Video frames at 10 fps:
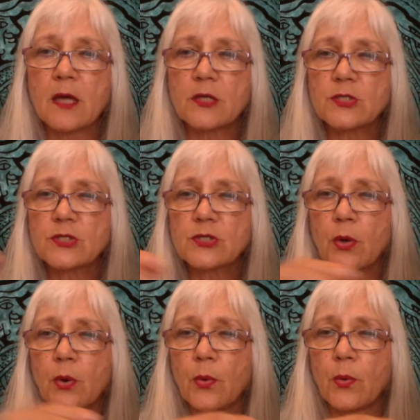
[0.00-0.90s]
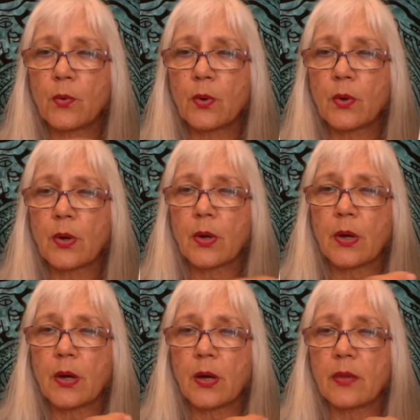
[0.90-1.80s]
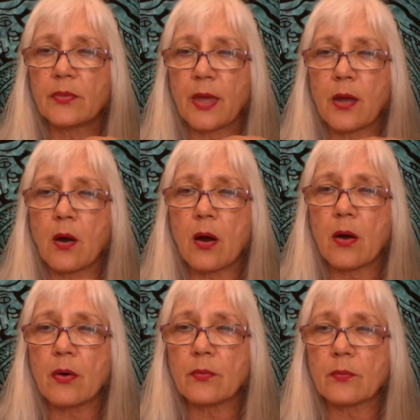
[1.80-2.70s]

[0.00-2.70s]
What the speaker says: So they are